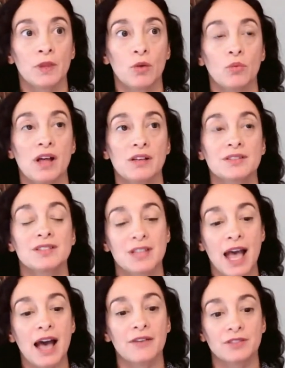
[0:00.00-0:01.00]

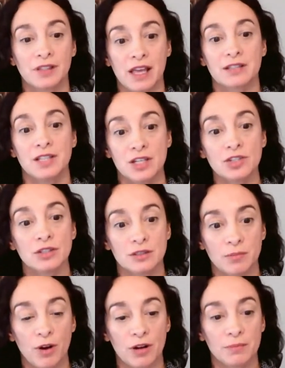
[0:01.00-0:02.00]
well-staffed lactation
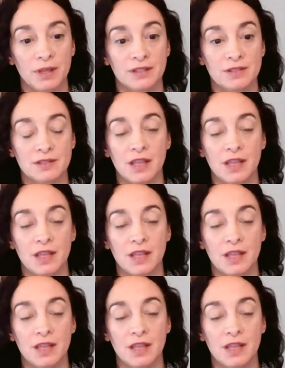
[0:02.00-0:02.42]
departments.